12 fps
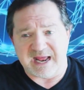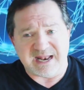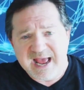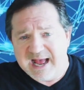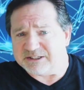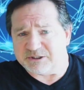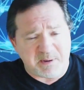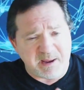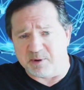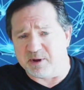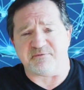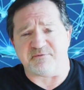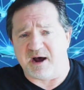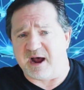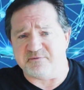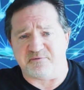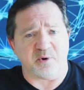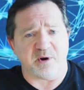And yes, people get
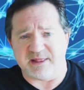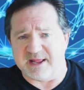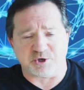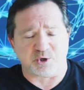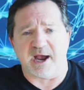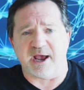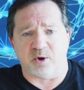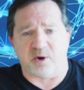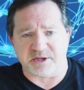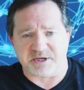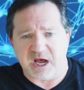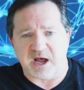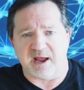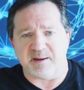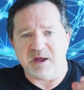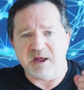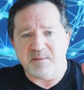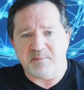fined for it. And they try it all the time.
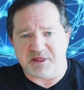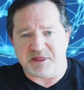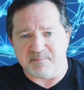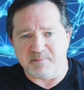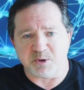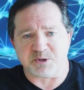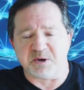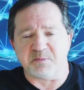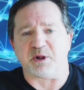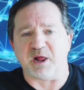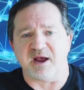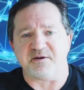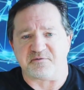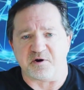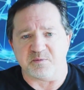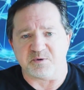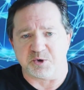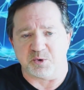But the most compliant
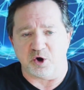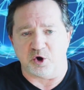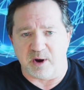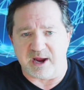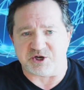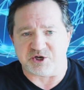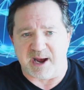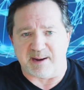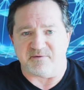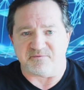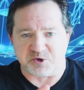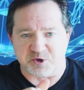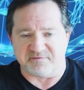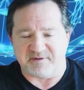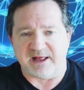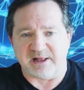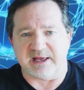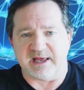firms do a great job of
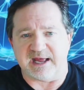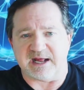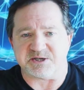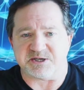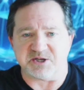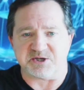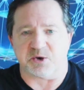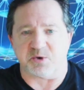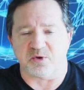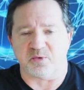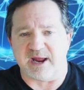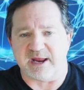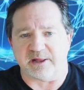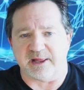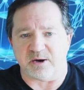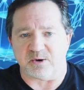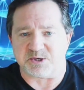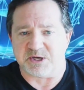surveilling against it, and so do the
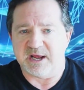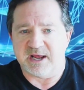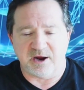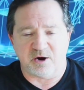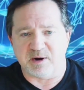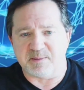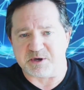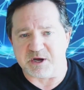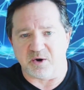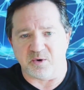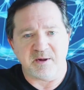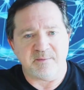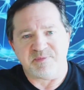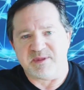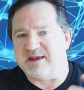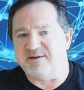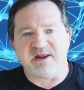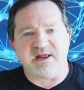regulators. In crypto,
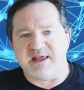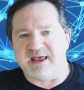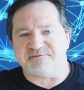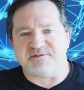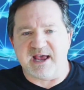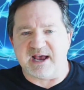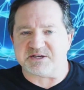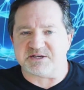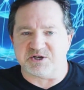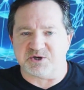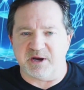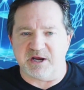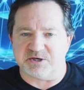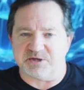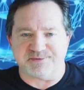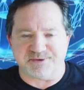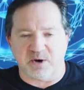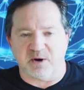even in the FTX situation,
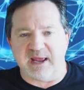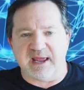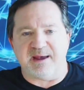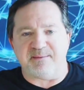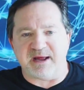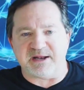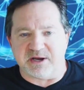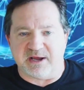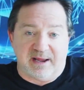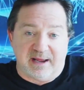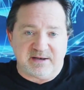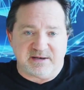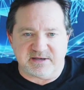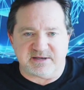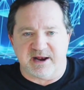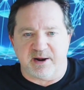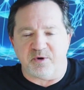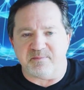sorry, I said
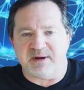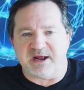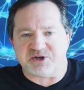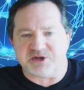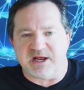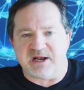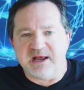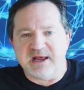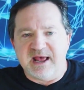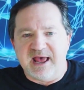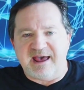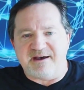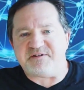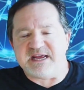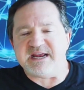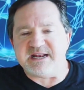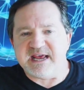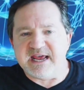I wouldn't mention it.
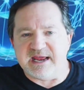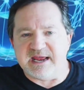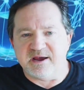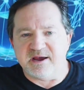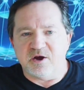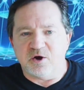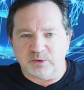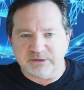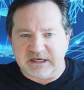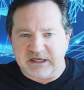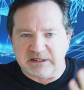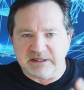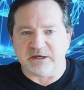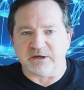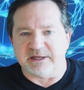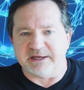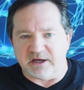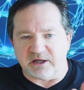FTT was
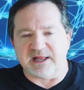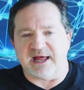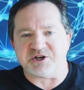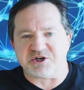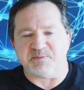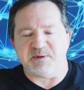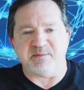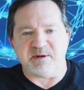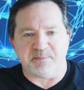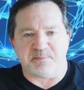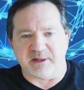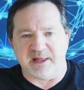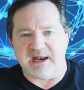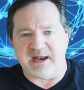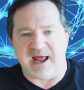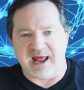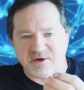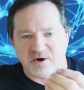clearly alleged to be manipulated.
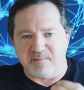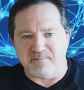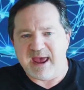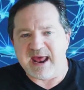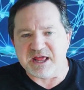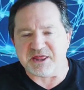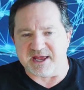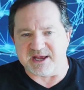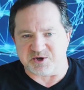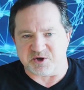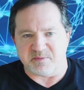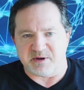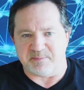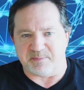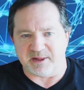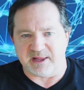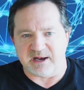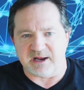And there are many things that are
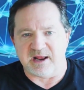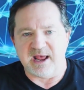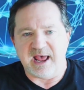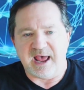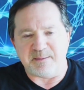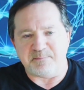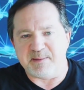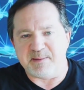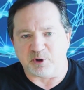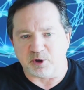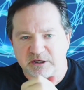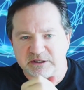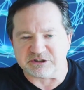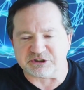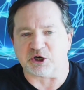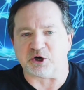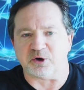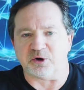manipulated, and people are
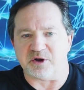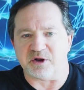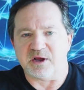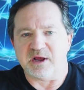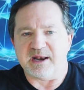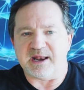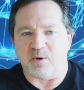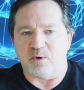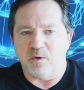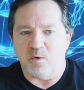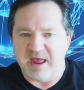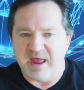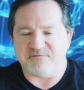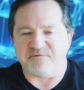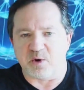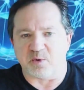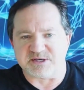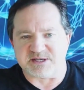concerned. Now, if
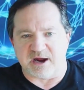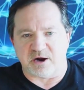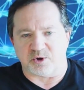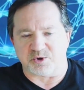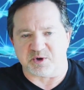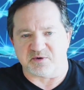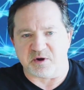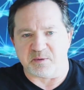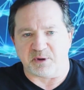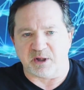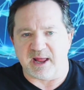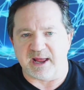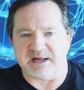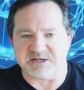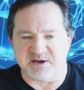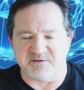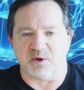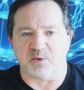there was that culture of compliance,
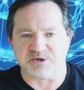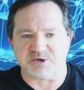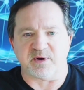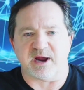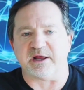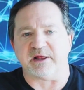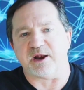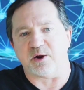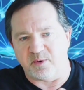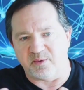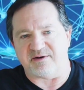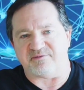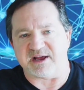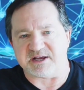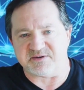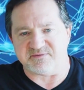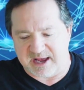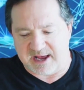if there was a regulator, we would have less
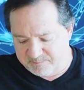of that.